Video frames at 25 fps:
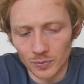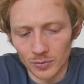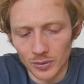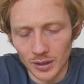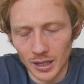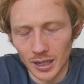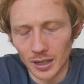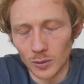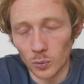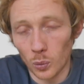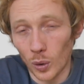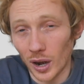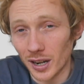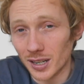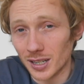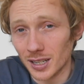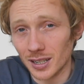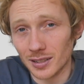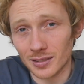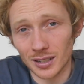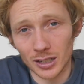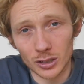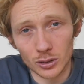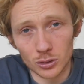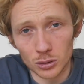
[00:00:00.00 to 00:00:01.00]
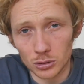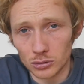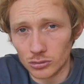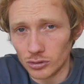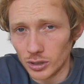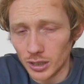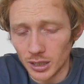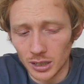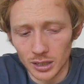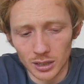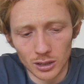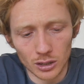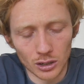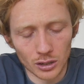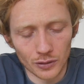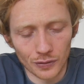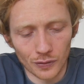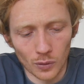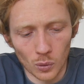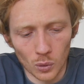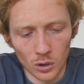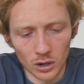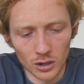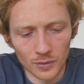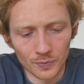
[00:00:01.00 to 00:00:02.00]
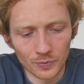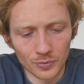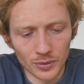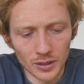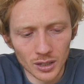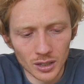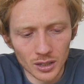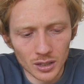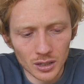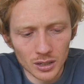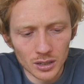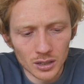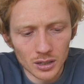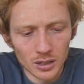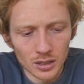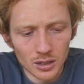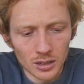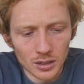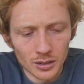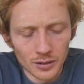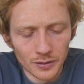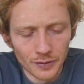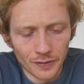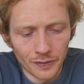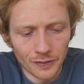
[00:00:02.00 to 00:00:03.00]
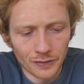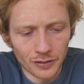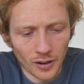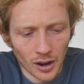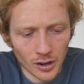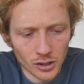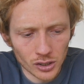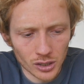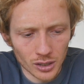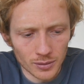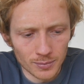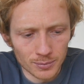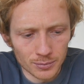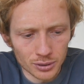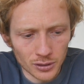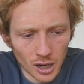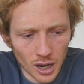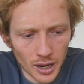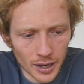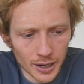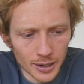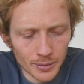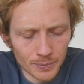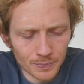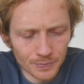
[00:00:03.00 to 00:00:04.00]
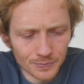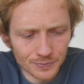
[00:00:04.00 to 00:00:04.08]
In white teas, I do really look for fresh and bright.